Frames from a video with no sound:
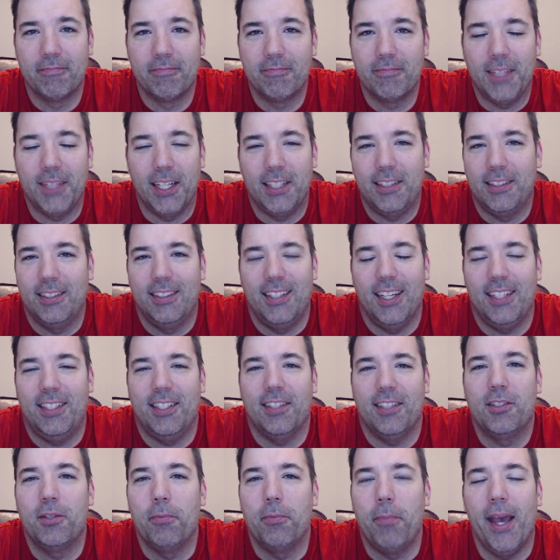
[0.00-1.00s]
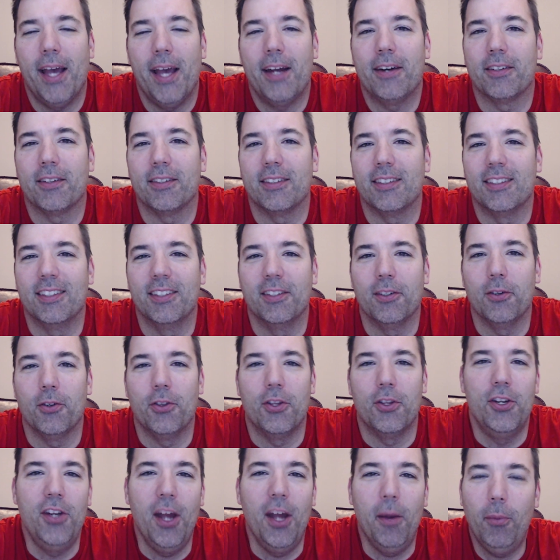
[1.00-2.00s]
that doesn't matter. The
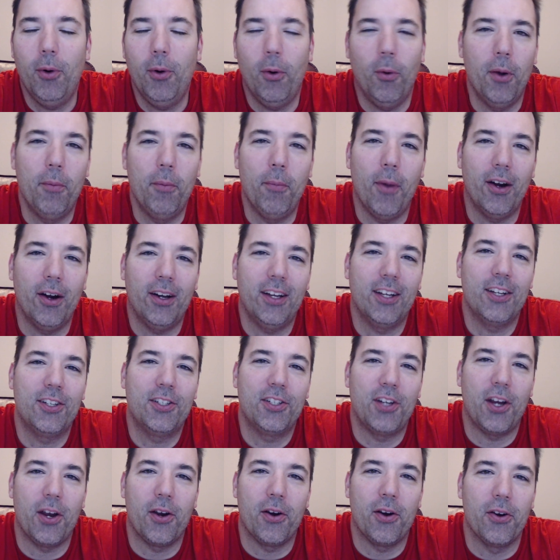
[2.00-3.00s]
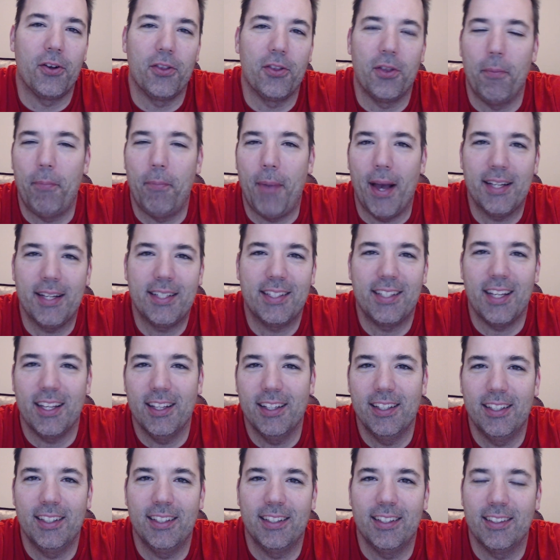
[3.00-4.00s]
number one market share or the best
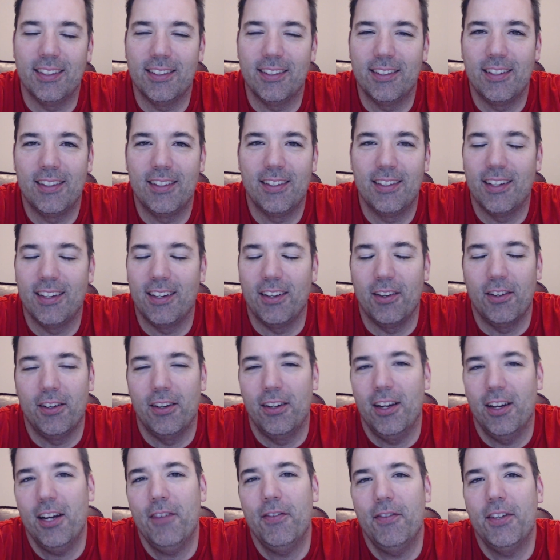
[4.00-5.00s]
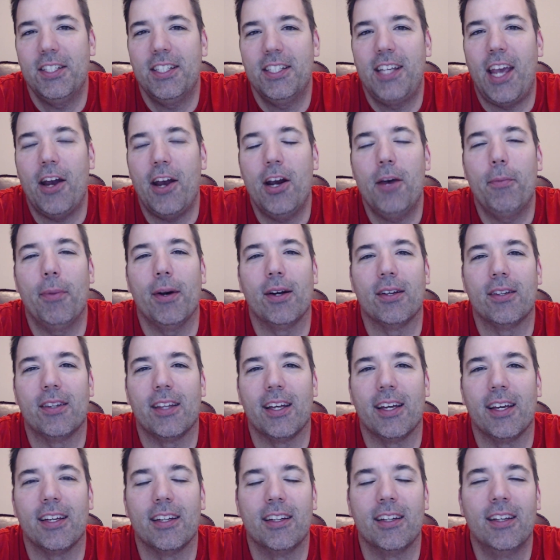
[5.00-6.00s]
selling none of us care about
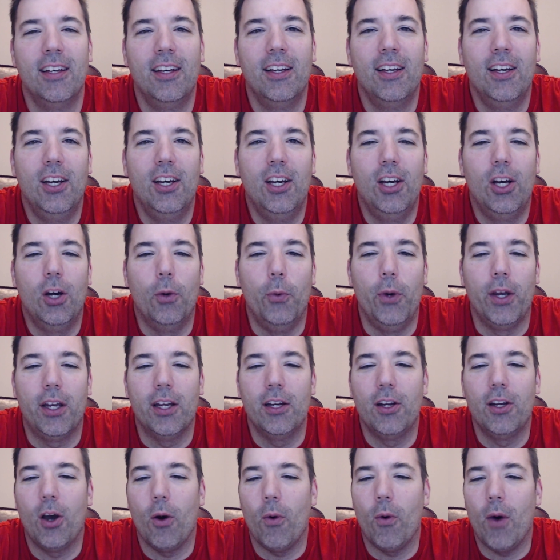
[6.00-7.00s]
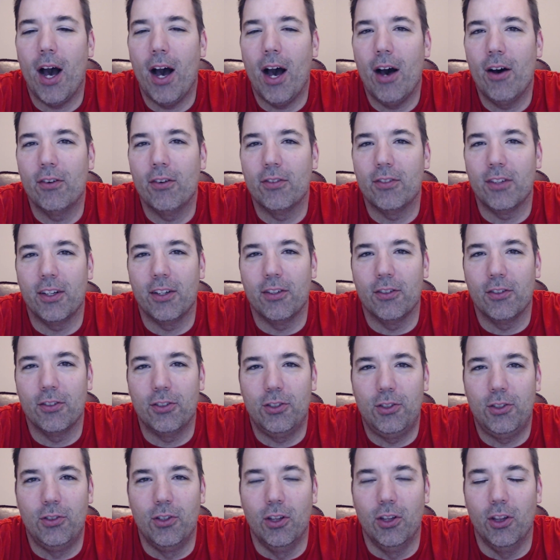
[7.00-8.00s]
that. We can go out,
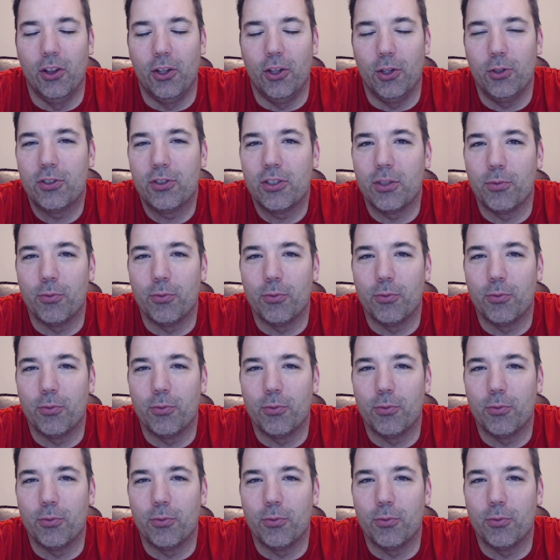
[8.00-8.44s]
do some